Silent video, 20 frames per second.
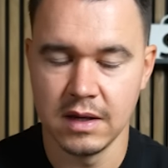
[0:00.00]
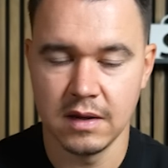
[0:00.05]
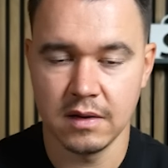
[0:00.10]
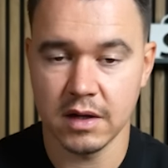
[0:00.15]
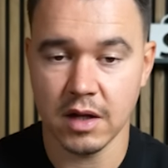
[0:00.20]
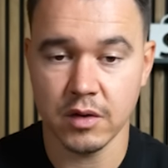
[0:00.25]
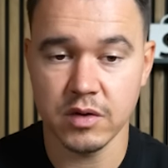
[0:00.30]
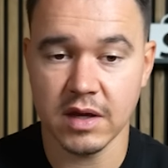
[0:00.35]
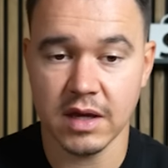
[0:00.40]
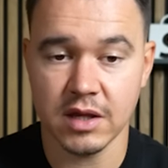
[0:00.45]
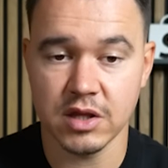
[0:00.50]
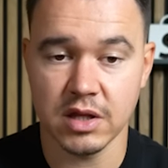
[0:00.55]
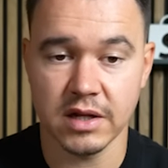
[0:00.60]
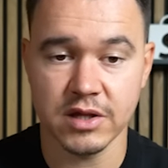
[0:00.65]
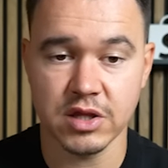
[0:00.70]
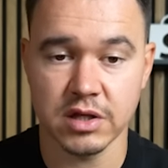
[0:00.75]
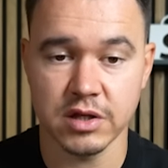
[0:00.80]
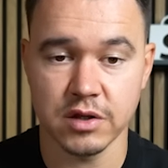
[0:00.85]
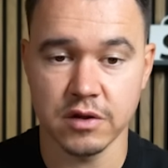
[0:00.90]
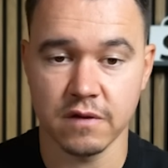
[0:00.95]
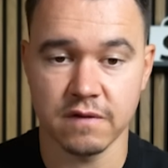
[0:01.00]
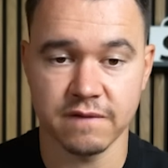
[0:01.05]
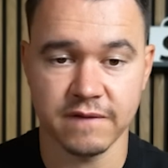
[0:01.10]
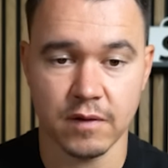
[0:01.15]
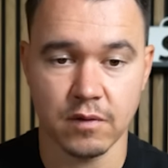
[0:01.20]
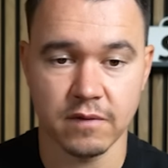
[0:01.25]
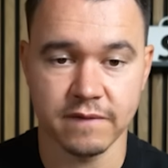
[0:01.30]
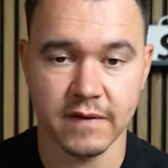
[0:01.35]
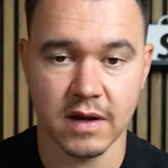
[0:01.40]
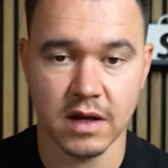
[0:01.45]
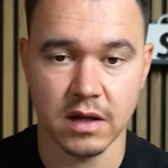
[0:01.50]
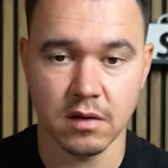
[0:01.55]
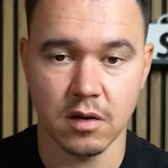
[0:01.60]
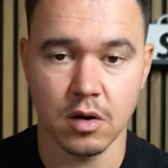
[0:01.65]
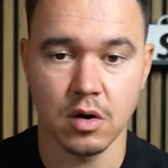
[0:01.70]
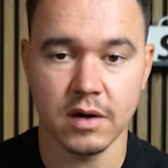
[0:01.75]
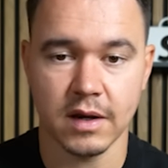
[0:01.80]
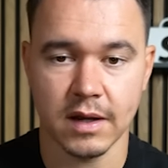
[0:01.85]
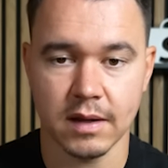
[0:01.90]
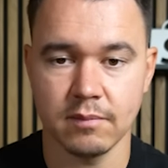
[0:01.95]
Now you can basically just verify,
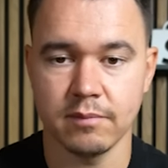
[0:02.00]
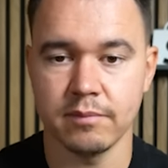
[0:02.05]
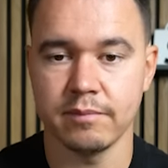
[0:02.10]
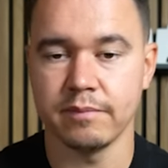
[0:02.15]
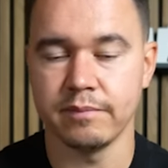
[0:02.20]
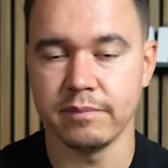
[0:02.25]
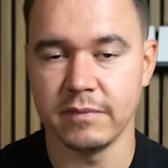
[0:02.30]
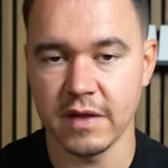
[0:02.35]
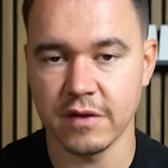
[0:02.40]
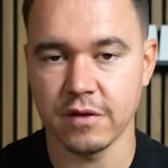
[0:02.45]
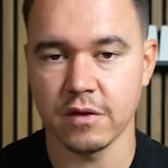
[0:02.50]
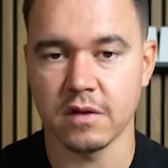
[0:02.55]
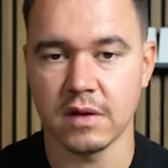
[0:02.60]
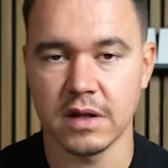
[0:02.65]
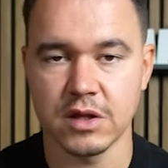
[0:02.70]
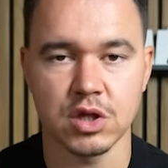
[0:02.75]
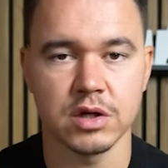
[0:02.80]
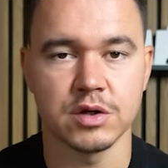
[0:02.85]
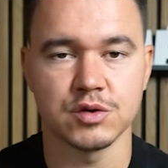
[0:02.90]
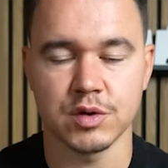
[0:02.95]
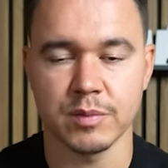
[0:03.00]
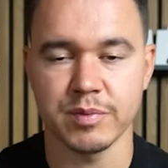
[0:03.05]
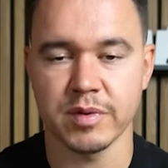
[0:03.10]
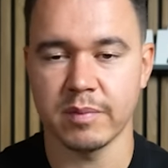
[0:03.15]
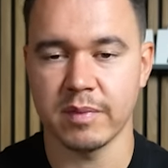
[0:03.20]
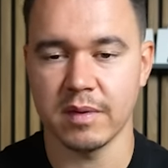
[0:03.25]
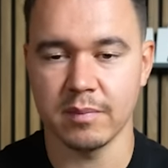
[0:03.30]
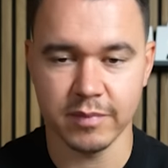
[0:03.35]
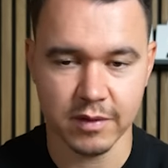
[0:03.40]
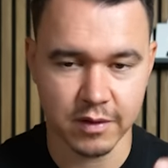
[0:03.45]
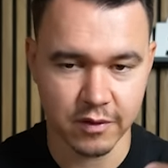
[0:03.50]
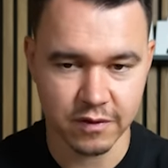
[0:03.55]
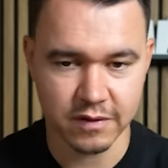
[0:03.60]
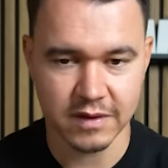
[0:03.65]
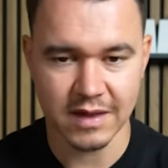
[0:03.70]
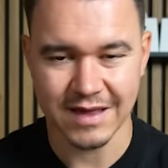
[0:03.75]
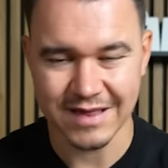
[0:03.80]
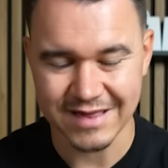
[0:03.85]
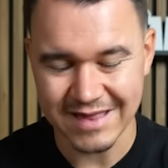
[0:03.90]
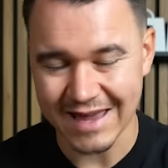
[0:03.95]
okay, this is legit dropshipping because
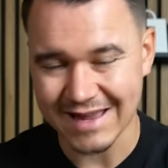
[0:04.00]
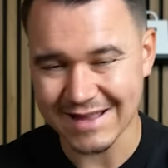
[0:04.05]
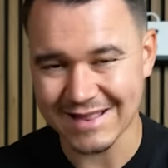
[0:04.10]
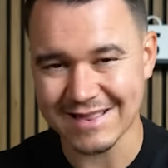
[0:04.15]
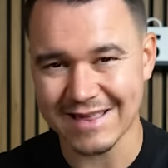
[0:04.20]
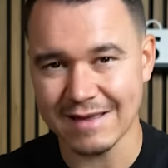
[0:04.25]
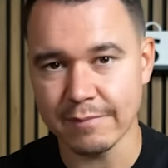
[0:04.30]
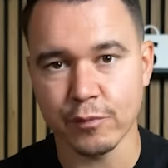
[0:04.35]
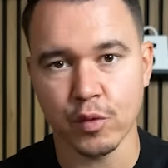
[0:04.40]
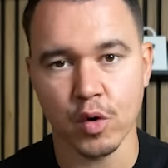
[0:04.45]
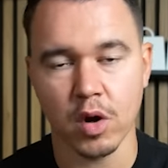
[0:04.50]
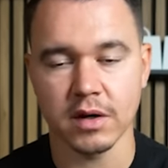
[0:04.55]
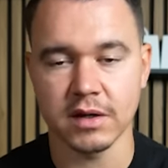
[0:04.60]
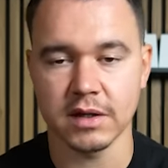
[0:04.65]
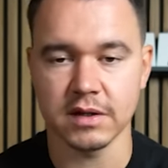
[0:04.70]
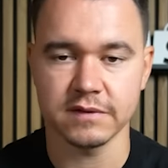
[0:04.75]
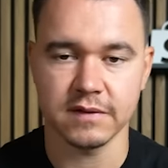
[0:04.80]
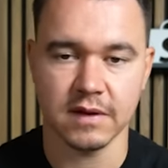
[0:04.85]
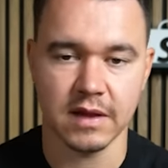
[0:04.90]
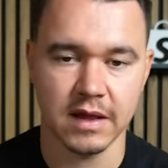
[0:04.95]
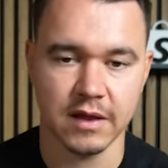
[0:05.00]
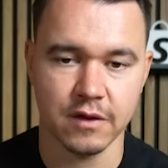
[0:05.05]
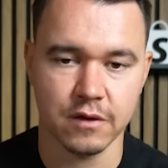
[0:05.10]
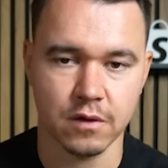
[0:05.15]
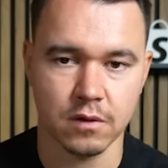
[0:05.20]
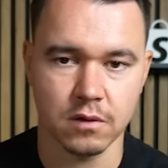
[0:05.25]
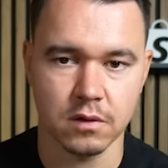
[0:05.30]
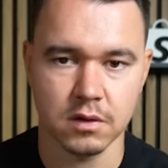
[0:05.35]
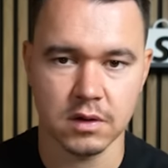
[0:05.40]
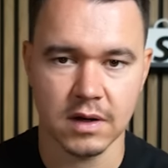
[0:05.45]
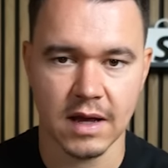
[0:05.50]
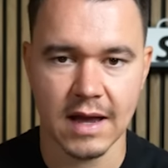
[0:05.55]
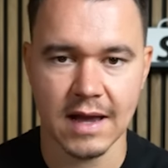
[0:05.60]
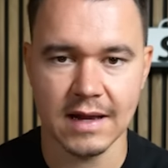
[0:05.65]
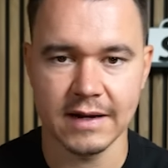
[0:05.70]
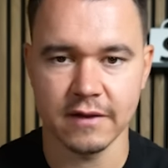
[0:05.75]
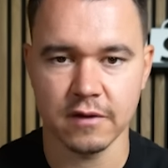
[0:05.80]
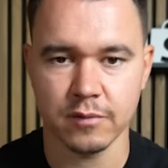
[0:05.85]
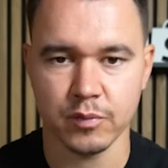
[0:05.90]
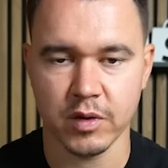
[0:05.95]
the exact same product is on
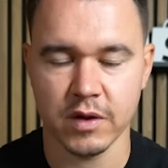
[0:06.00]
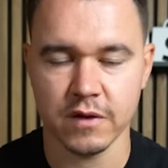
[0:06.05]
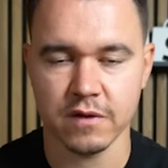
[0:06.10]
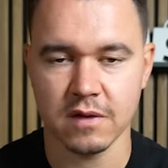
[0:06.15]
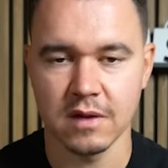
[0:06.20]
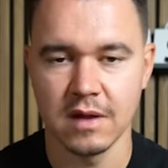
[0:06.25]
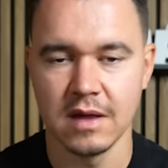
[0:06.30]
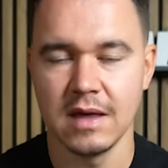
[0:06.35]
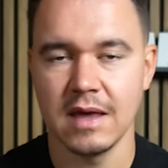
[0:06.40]
AliExpress.